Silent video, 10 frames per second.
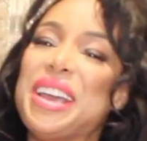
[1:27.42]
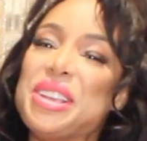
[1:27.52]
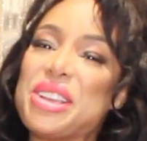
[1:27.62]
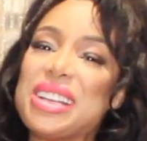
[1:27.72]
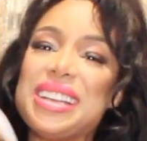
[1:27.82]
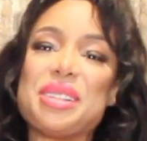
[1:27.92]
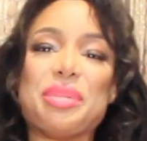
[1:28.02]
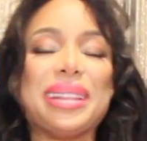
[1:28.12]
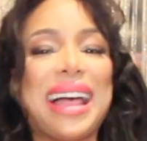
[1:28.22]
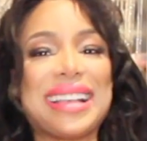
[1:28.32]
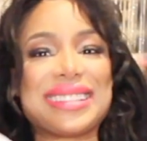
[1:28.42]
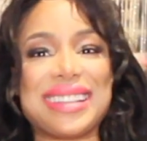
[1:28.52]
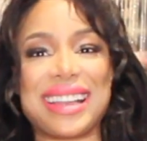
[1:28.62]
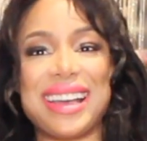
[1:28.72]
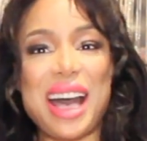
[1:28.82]
You're going to need a
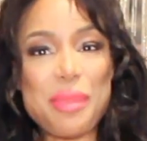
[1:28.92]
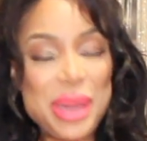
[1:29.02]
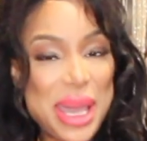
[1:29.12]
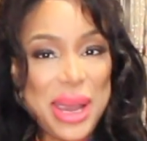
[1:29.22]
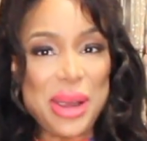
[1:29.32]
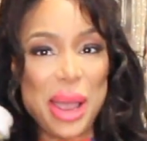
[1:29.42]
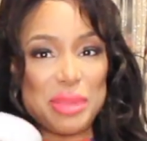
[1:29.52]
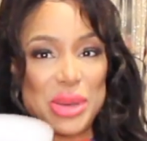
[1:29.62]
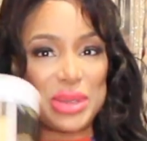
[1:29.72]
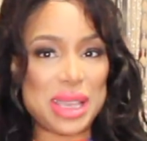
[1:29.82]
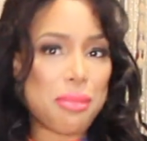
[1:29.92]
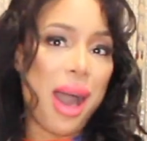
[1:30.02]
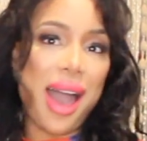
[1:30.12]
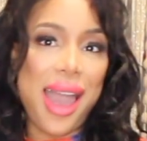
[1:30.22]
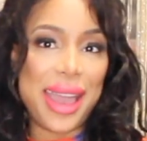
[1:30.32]
plastic cup. Here I'm using
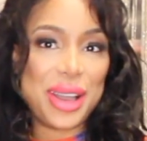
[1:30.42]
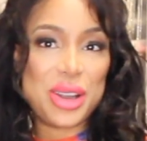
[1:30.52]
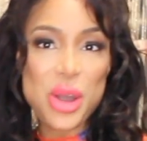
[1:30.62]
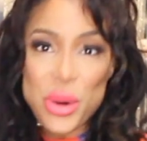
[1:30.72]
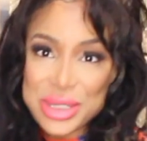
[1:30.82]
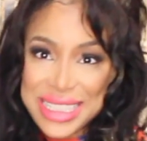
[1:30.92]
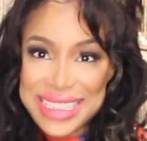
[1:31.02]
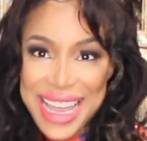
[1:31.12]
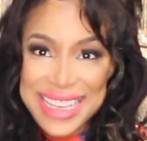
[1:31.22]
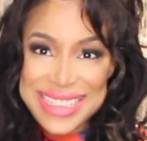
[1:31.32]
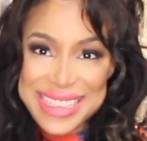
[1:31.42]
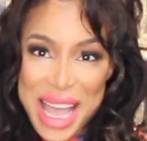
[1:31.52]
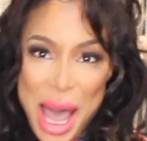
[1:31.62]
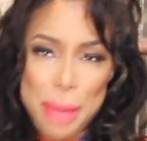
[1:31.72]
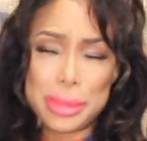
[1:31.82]
my Golden Knights
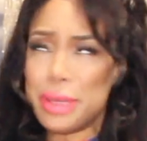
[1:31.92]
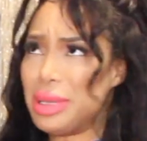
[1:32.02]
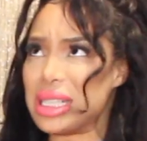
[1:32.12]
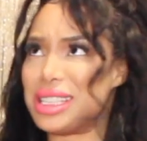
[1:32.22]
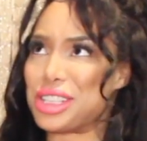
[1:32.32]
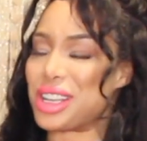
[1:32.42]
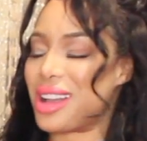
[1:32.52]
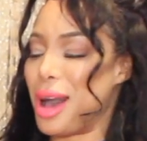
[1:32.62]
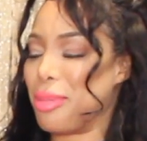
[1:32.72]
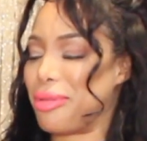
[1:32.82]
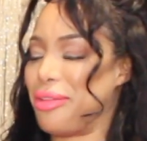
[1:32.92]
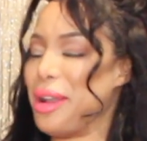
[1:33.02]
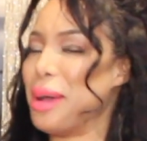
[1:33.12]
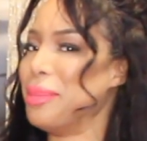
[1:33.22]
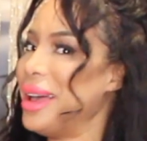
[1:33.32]
limited edition cup
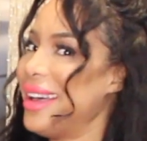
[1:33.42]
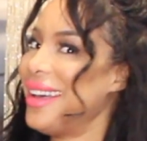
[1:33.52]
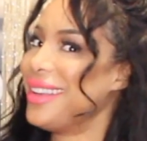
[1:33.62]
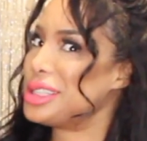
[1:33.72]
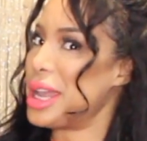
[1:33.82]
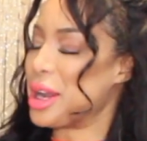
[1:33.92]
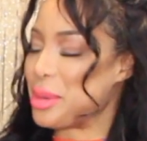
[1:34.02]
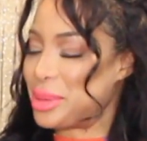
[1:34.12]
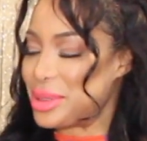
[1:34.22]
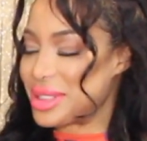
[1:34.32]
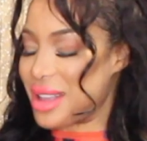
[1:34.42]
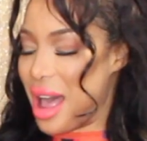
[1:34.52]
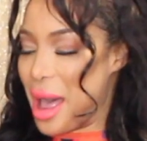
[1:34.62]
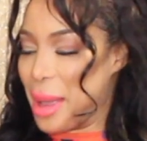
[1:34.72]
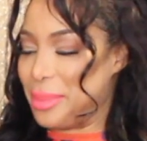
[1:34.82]
from Terrible's
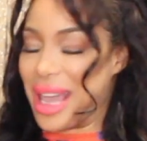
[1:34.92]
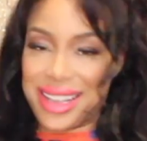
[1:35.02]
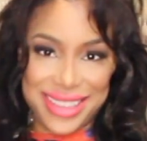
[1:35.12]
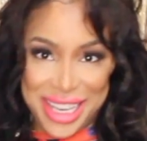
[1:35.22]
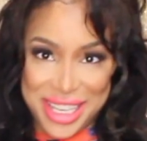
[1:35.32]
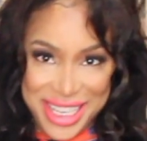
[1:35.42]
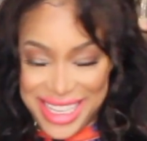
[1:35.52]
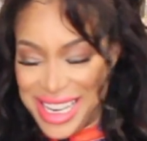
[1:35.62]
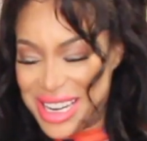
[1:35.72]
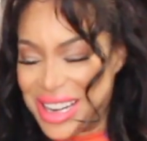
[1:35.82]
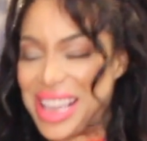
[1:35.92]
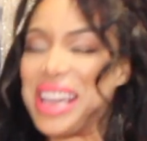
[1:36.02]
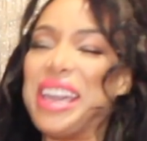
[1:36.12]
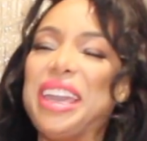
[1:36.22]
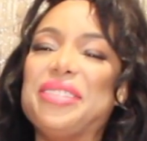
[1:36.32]
gas station here
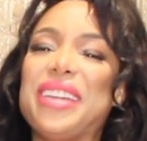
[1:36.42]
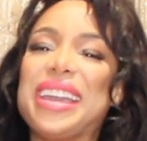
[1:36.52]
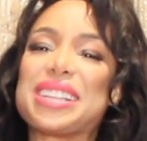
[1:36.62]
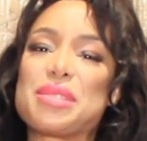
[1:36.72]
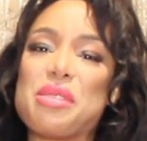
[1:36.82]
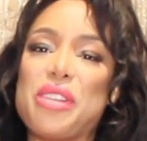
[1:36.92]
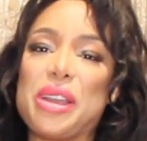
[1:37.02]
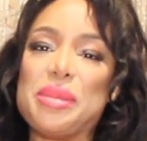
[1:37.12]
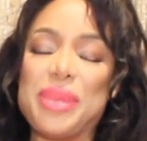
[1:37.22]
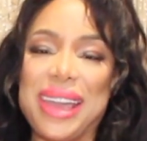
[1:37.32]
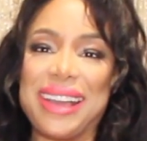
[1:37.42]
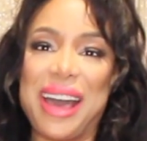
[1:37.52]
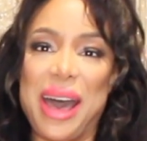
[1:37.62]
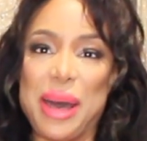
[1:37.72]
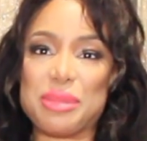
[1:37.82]
in Vegas. I'm a very big
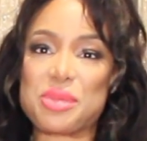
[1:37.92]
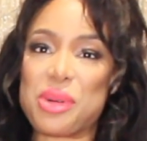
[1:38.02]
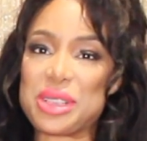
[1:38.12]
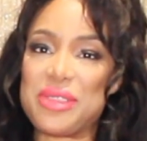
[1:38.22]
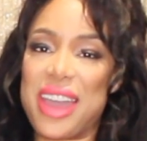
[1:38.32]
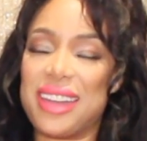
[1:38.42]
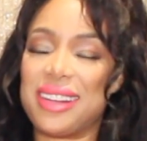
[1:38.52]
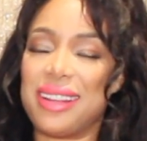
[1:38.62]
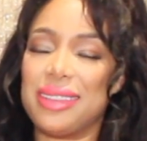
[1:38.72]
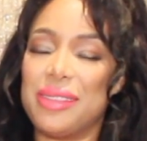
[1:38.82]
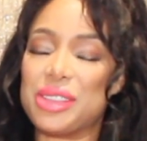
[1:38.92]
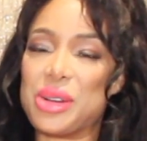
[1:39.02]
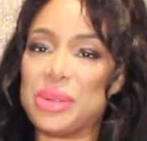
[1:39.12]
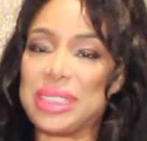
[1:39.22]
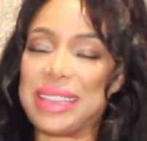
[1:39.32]
sports fan and I love the
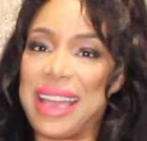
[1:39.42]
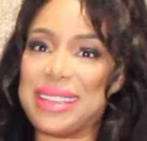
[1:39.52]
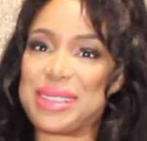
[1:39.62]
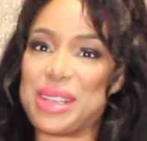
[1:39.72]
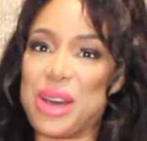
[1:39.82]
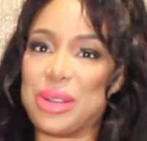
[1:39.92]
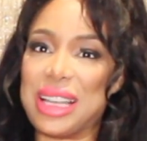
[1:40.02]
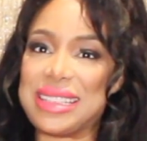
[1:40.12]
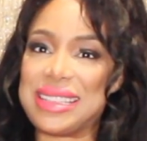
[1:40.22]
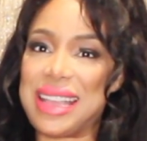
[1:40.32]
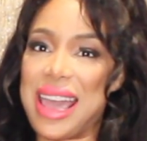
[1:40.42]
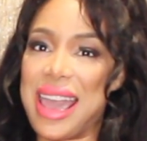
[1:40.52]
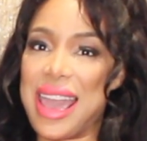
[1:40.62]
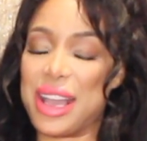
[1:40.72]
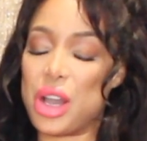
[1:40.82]
Golden Knights. So let's
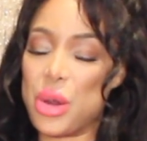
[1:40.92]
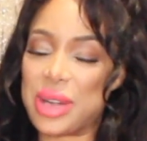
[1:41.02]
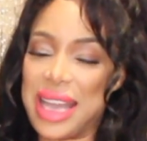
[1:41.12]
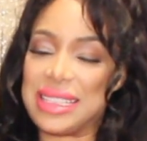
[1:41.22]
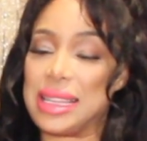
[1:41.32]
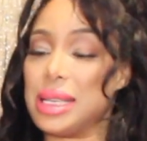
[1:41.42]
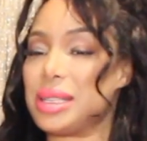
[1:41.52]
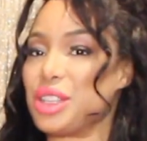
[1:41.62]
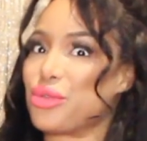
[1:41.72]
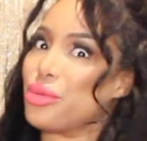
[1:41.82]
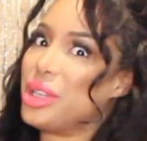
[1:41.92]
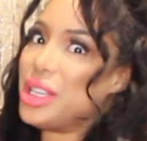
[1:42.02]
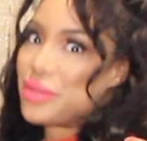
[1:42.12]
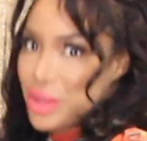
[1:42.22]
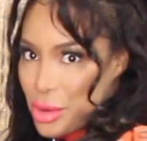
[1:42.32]
say go Knights. This is
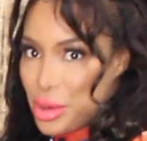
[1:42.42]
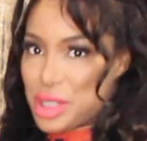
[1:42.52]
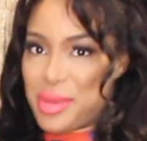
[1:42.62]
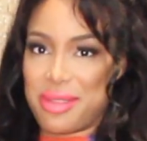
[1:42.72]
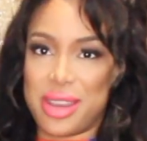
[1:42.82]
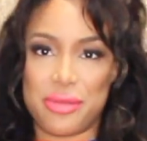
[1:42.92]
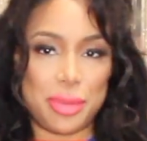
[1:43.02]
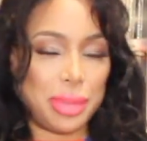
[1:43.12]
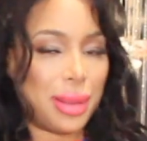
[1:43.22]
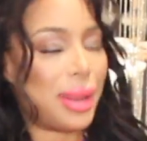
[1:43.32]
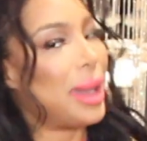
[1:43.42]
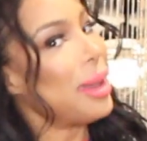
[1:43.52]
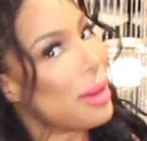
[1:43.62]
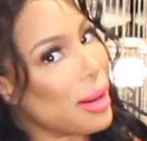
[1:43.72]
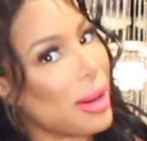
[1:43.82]
Reeves, of course, my favorite
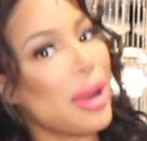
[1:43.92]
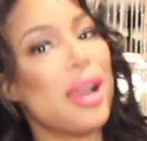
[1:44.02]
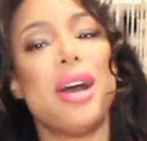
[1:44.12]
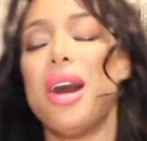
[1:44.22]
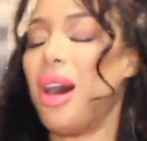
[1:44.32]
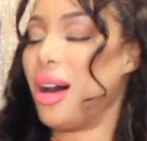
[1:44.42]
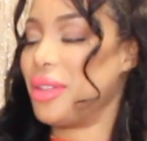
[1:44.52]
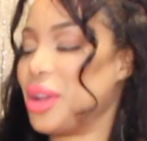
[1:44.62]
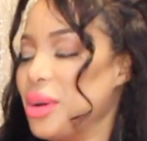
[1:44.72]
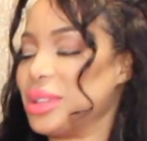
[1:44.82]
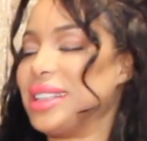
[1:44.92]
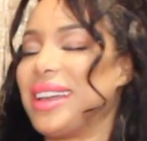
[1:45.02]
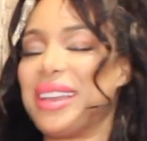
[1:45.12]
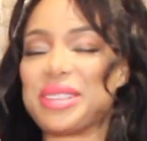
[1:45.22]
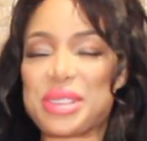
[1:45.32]
player on the Golden
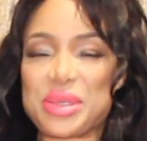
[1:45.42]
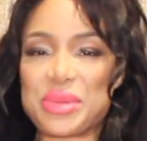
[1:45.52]
Knights.